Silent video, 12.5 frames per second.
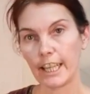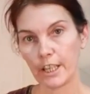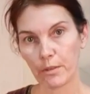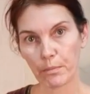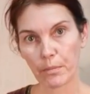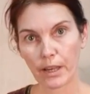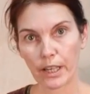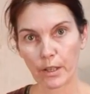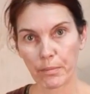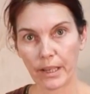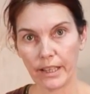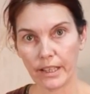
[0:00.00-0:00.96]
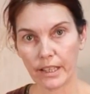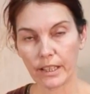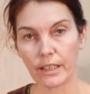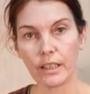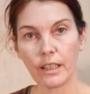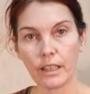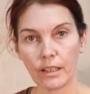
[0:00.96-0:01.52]
in my
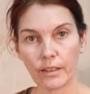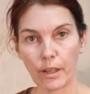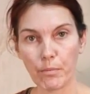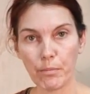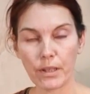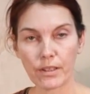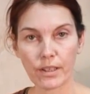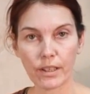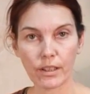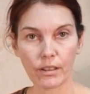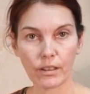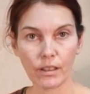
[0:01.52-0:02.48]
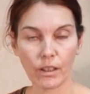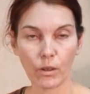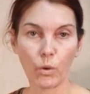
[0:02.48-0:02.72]
opinion, they're missing